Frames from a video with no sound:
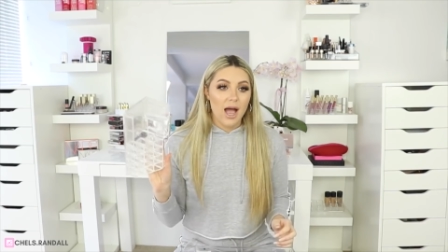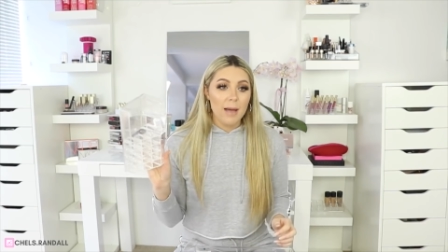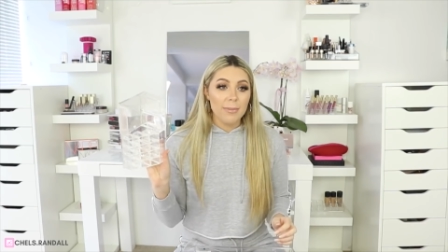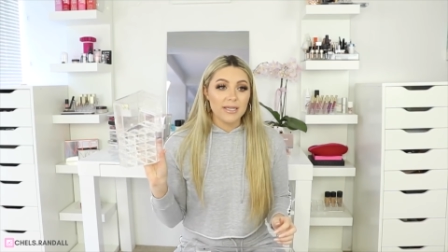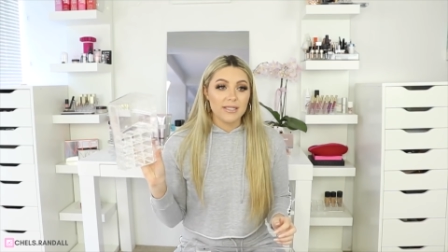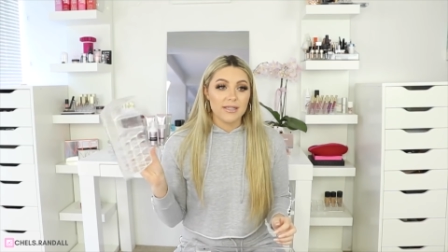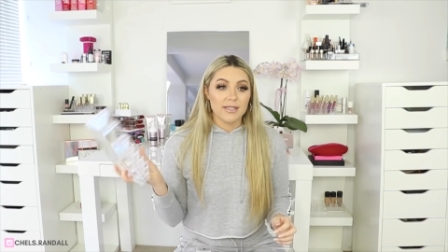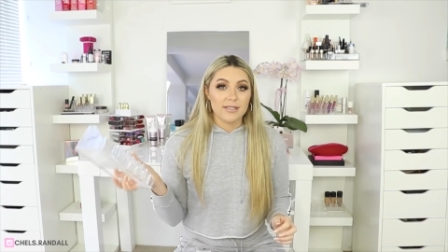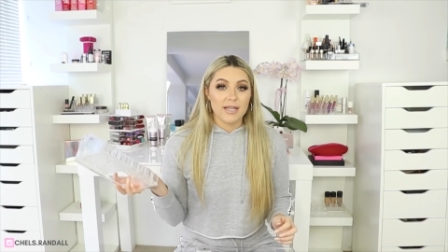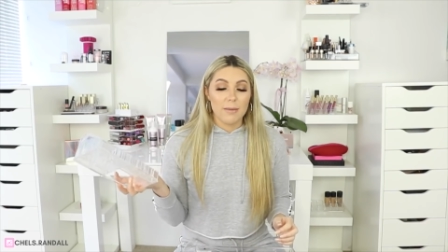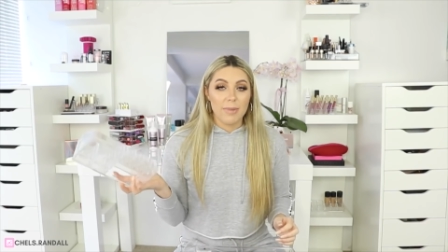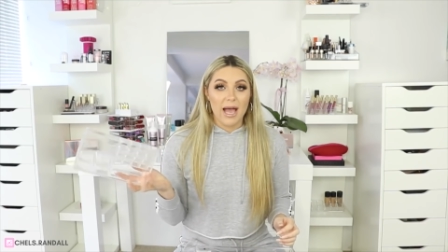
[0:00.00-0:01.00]
I picked
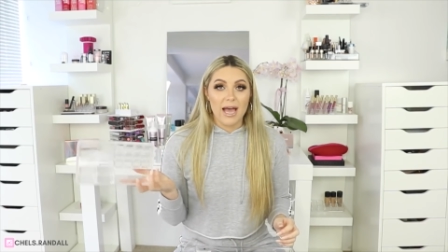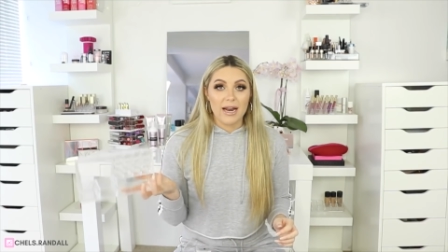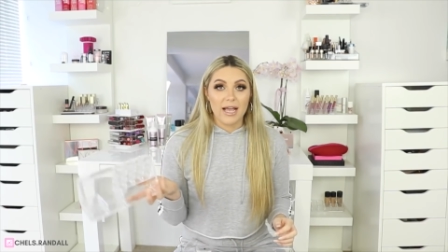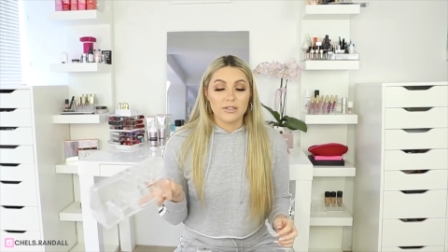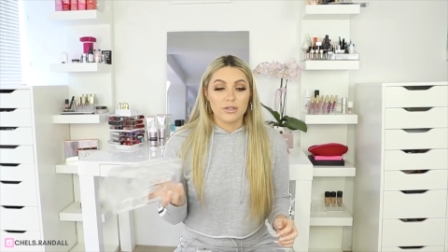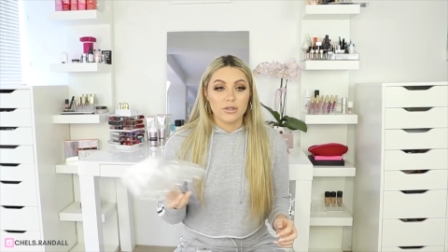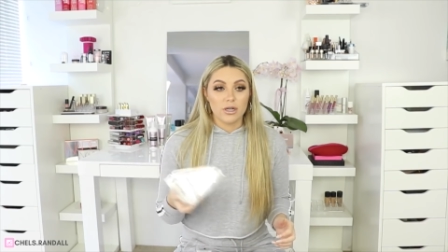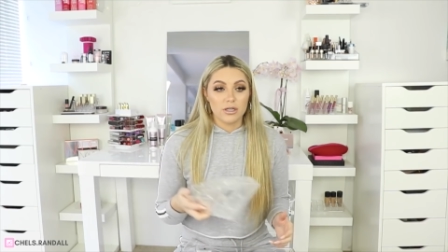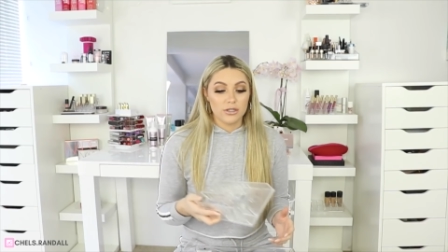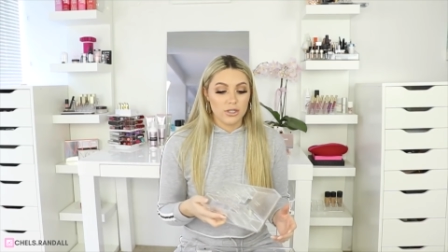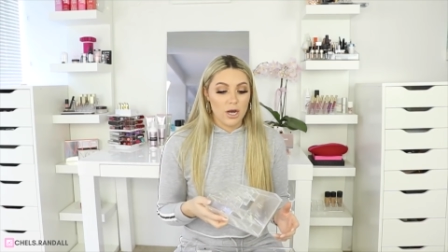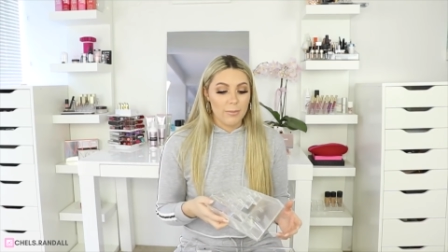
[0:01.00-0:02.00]
this up at a
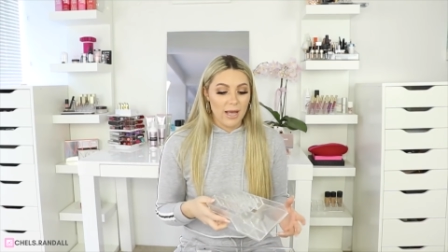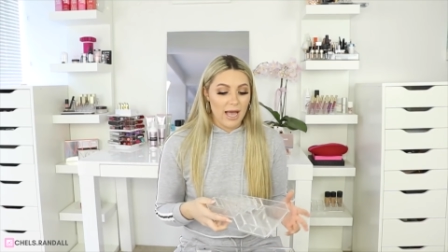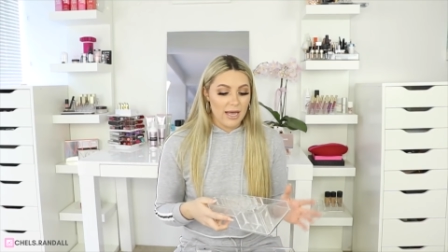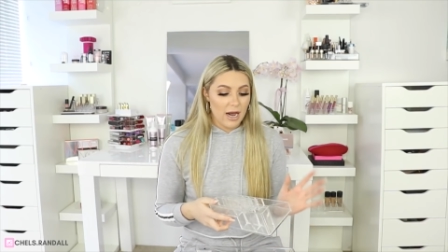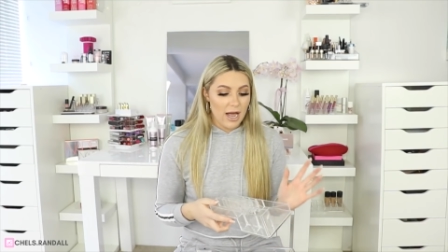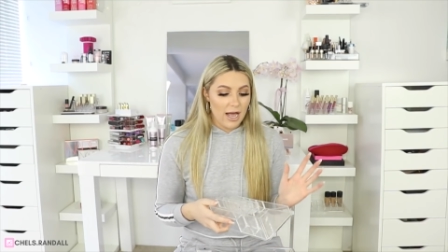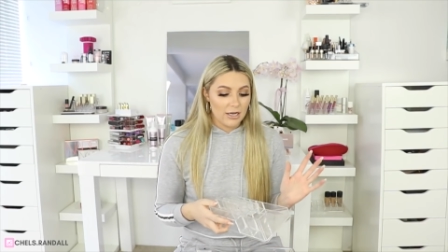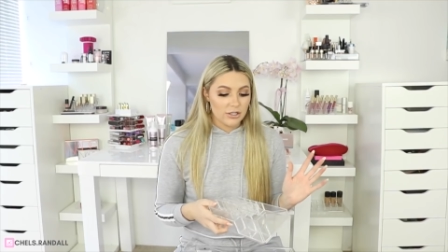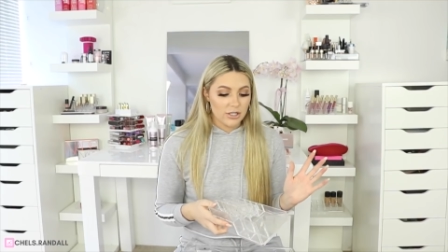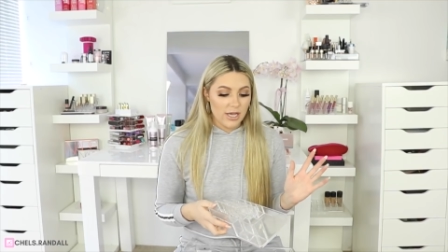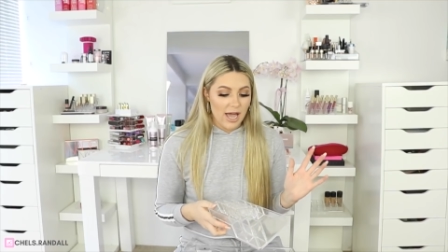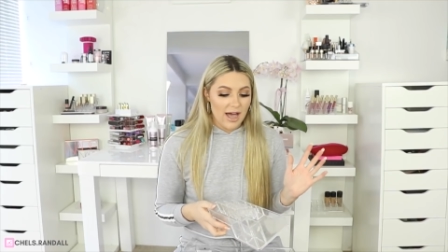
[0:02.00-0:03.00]
$2 shop and I
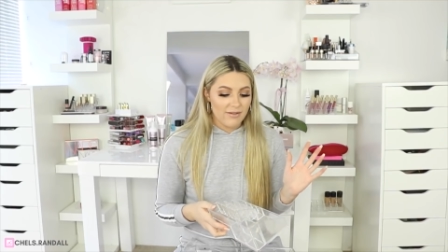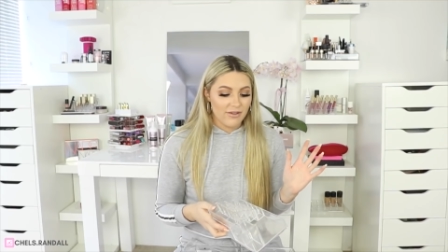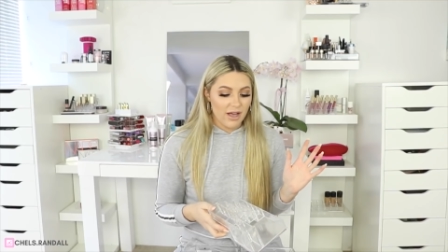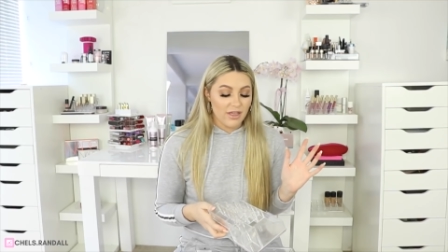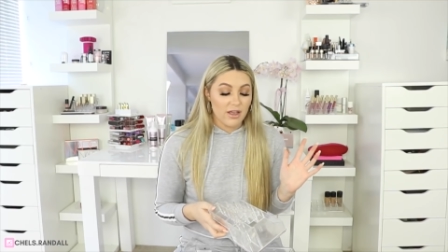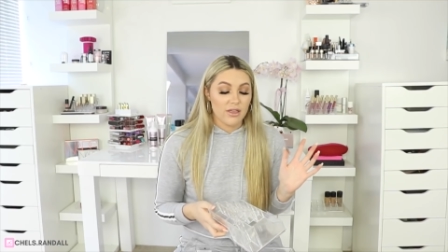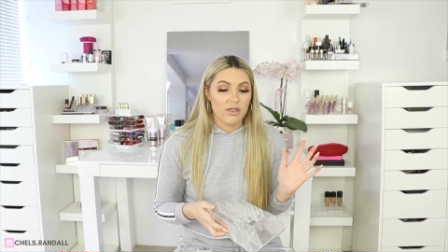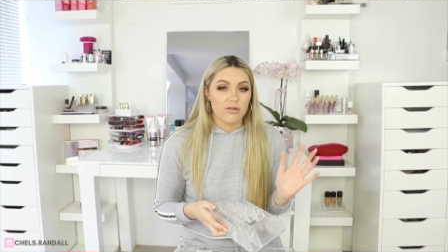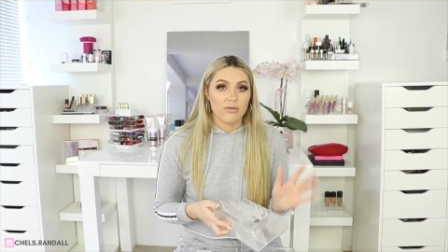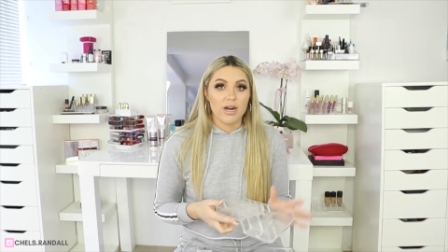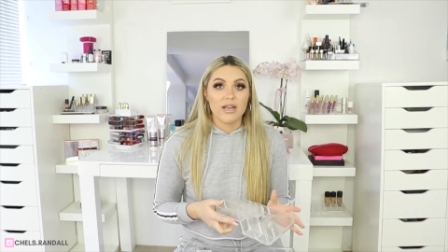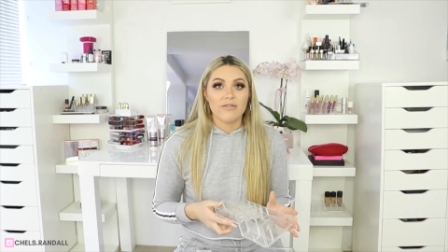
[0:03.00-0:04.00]
actually have, I think,
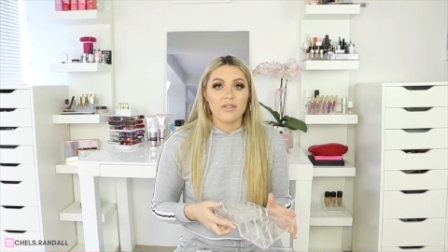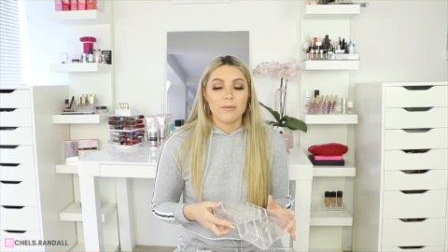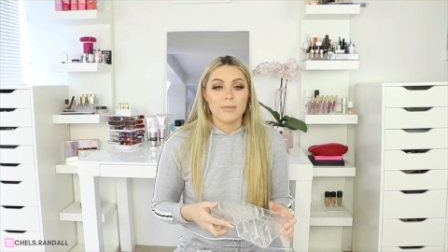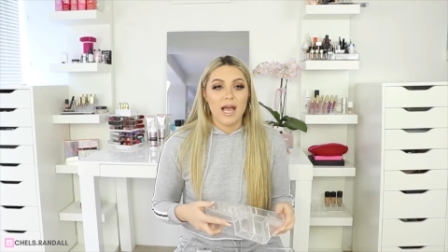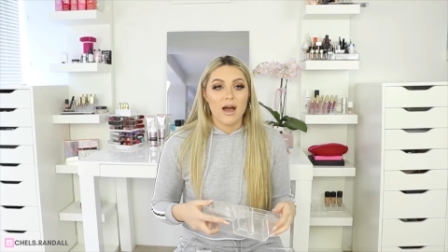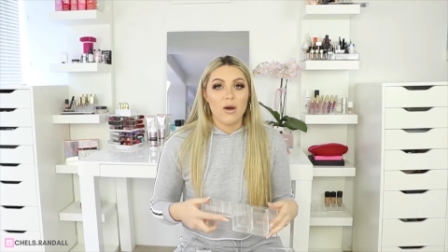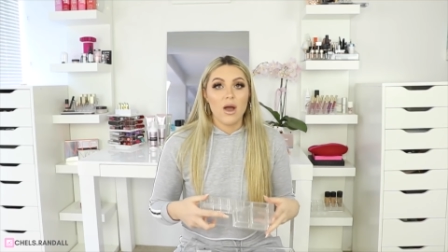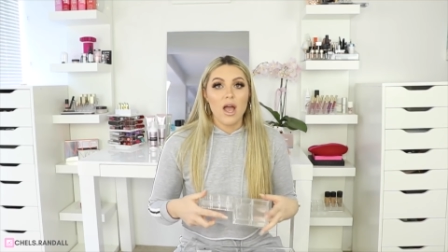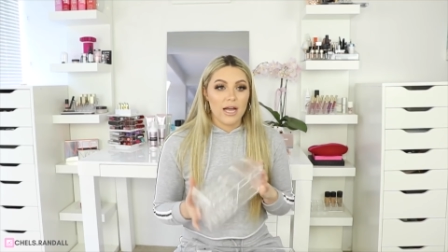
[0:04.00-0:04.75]
3 of them now.